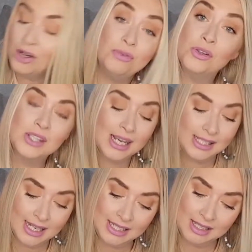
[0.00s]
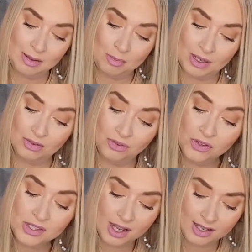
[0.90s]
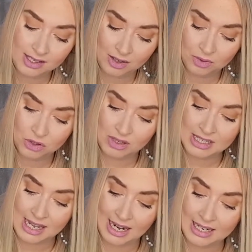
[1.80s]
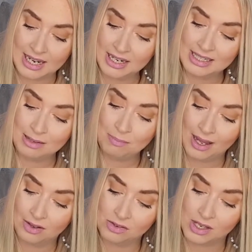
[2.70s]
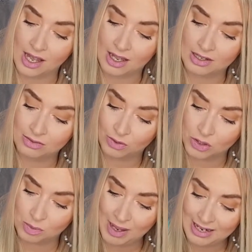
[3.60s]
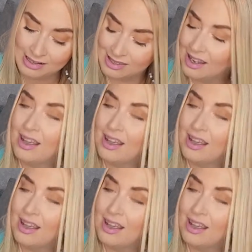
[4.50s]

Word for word: a full size item, but at full size it would retail at £19.40.